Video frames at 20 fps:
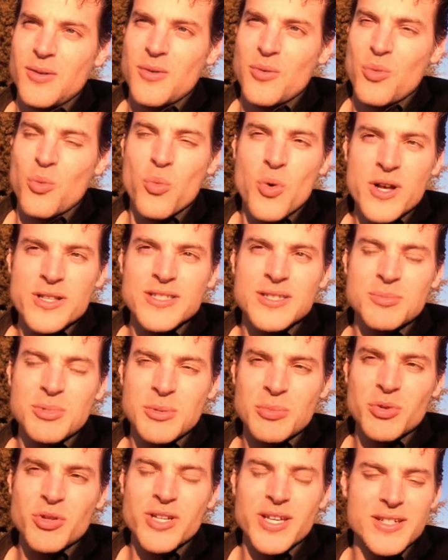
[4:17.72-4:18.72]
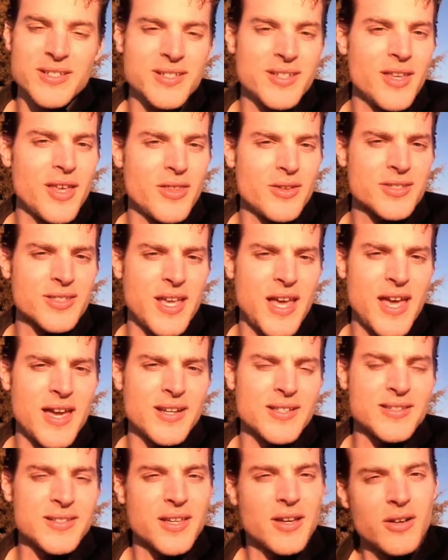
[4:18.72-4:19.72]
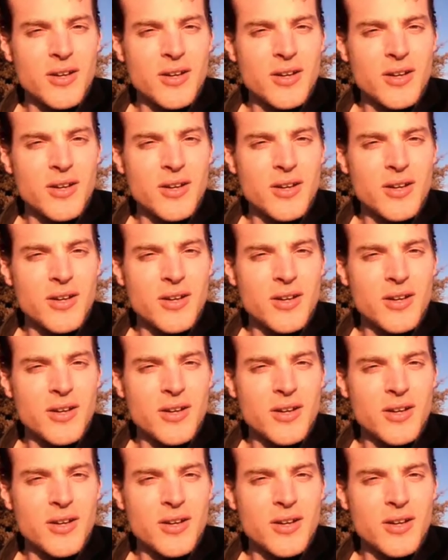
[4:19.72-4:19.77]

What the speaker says: once people get to the other side and say,